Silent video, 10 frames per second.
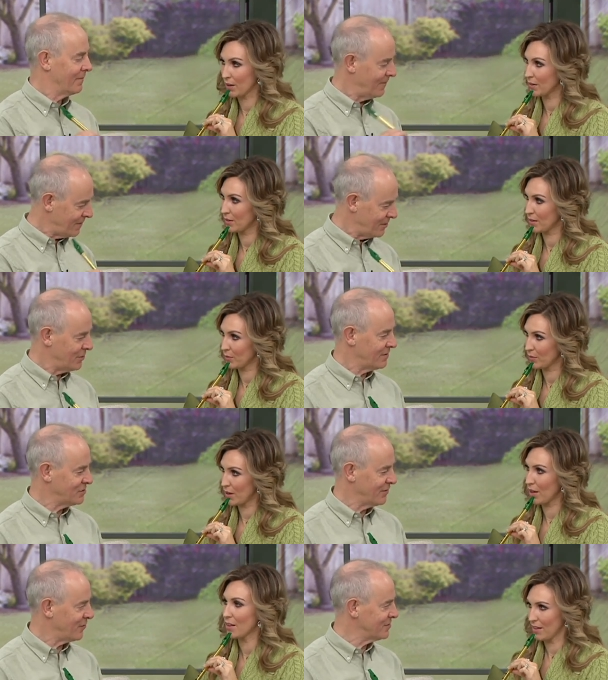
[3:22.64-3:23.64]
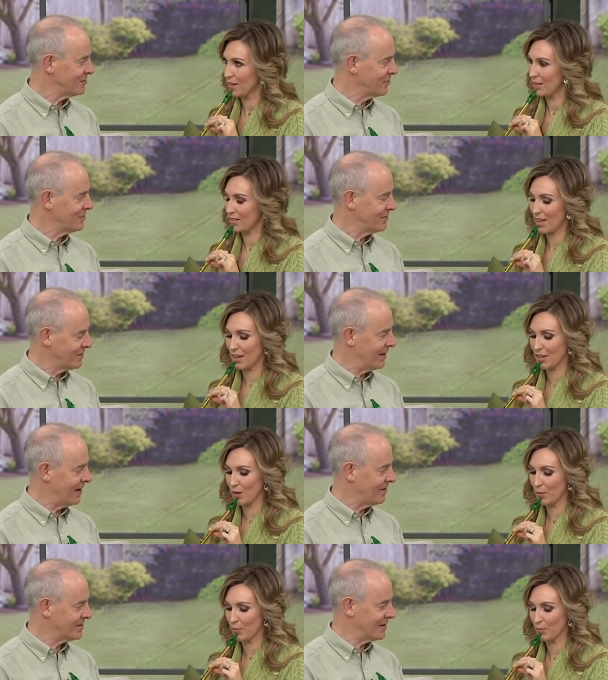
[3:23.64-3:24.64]
Speaker 1: Very good. That's your first note. Thank a,
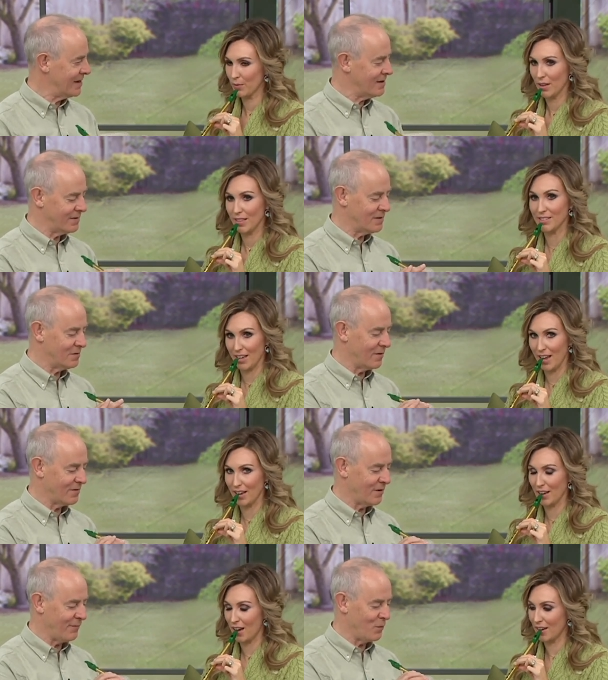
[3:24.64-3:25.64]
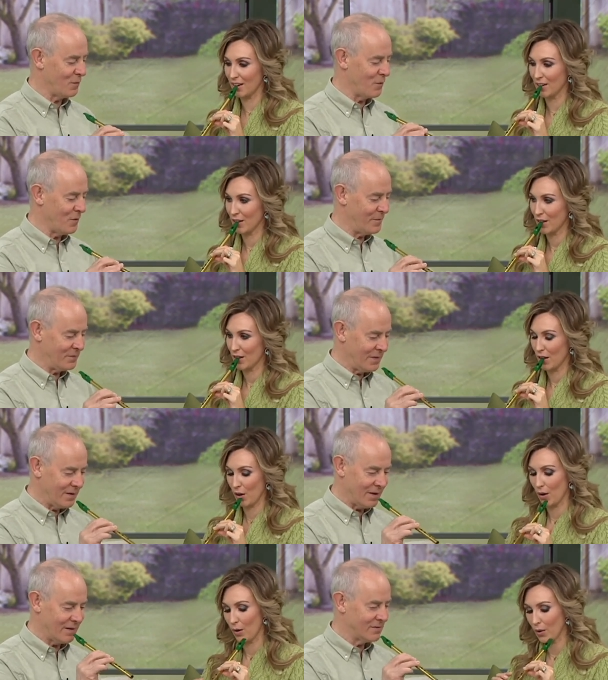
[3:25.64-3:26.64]
you. That's A. And that's then A. Cover one more. You
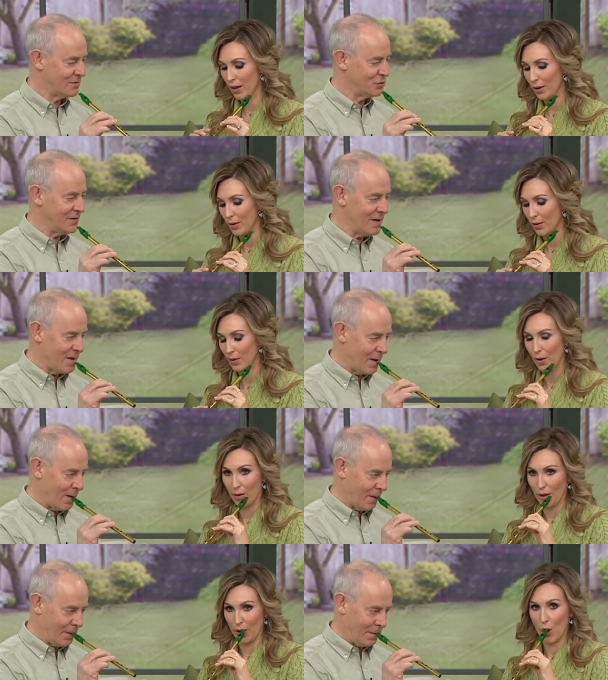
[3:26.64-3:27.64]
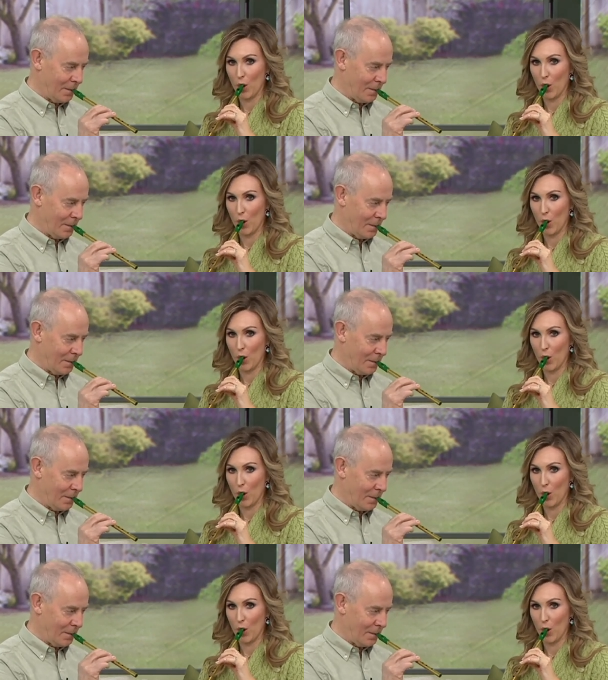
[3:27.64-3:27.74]
got okay. G. Okay.